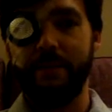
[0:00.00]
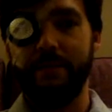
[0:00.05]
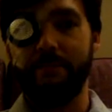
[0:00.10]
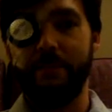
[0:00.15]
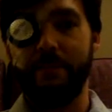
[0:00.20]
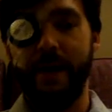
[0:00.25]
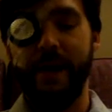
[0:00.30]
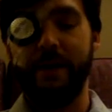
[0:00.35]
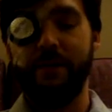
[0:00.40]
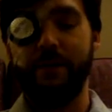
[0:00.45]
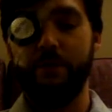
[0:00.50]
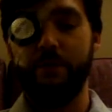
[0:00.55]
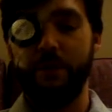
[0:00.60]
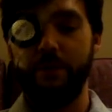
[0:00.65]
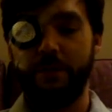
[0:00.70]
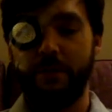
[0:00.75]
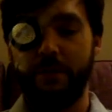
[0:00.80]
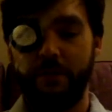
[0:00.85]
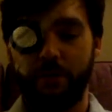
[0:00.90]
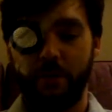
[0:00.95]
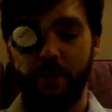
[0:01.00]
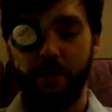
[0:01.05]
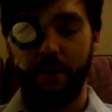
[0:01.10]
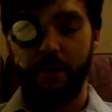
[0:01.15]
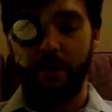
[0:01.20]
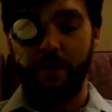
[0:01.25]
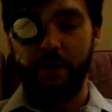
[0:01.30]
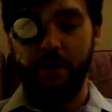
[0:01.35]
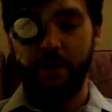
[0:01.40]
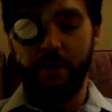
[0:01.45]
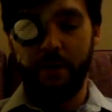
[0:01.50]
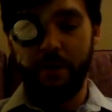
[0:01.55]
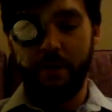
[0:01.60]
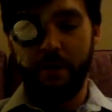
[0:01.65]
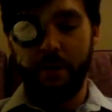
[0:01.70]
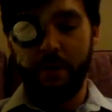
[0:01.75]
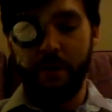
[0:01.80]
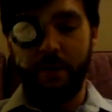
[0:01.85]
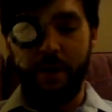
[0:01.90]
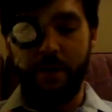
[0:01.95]
My choices were
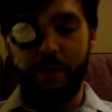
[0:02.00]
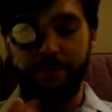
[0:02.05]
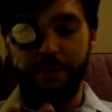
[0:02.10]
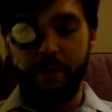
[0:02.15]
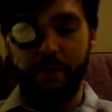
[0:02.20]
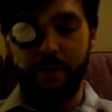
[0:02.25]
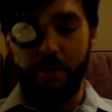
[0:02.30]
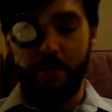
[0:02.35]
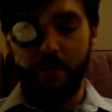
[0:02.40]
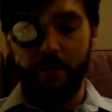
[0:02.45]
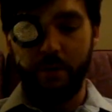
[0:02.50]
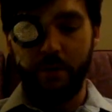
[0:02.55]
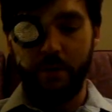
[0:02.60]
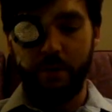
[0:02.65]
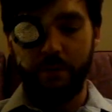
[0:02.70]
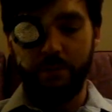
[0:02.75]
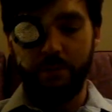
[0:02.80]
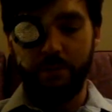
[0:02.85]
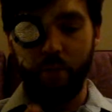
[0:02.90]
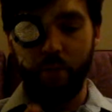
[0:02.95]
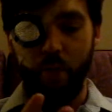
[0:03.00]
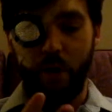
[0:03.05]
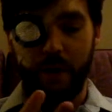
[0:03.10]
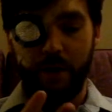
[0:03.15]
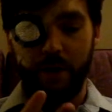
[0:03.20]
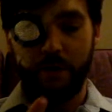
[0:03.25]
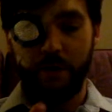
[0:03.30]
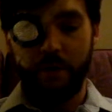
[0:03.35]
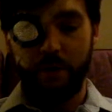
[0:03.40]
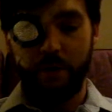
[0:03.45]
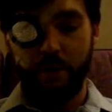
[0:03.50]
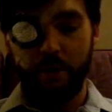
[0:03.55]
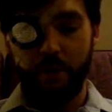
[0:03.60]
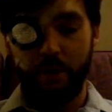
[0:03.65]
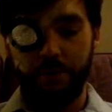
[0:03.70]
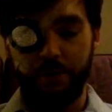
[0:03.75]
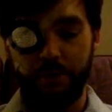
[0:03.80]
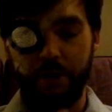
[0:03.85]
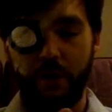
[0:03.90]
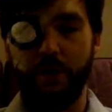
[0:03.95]
coffee or water
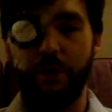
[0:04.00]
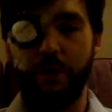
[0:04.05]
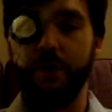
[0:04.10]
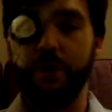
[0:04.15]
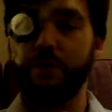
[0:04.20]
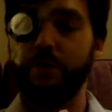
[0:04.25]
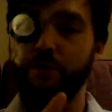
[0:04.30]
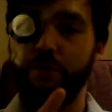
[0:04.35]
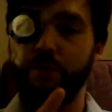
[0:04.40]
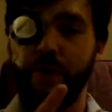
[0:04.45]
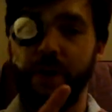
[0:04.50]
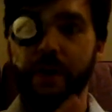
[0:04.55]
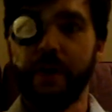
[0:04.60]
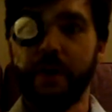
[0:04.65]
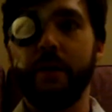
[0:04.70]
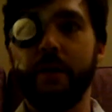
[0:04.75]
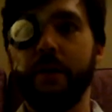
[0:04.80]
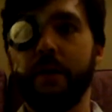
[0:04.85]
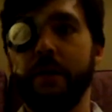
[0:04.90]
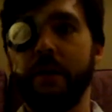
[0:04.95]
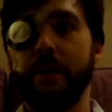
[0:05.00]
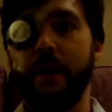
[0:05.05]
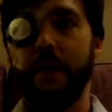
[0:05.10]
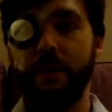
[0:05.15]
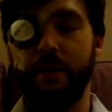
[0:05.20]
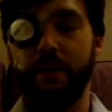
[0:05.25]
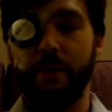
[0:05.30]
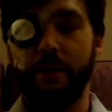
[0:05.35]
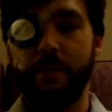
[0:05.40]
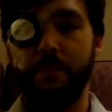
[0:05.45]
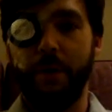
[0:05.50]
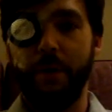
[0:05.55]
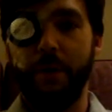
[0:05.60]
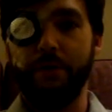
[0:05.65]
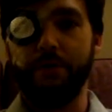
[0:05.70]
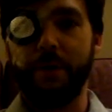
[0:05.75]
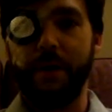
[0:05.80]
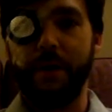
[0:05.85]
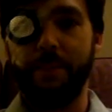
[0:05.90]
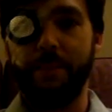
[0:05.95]
or soda to drink in the
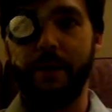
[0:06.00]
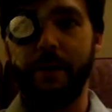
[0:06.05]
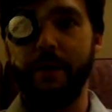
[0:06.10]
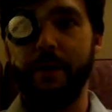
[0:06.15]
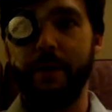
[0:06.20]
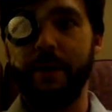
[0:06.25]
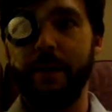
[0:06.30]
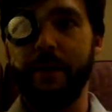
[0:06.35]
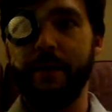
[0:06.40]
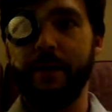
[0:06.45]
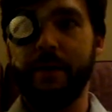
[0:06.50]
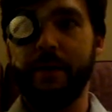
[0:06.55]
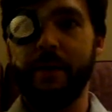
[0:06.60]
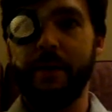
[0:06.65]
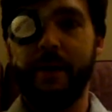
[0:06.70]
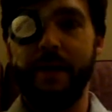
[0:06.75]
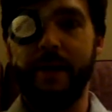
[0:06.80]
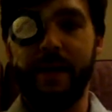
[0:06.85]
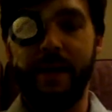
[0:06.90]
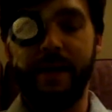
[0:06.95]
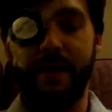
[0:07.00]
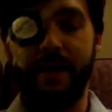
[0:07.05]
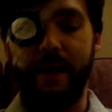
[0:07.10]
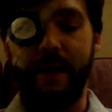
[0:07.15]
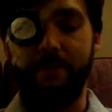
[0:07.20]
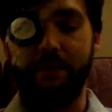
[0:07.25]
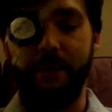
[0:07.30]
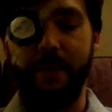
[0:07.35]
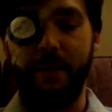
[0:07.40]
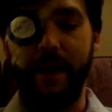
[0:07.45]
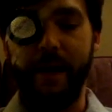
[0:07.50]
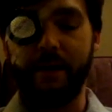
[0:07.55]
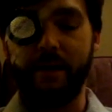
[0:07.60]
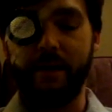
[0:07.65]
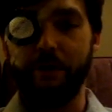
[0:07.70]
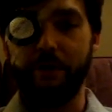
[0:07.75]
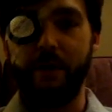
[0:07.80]
post-op area. And I could have a pack of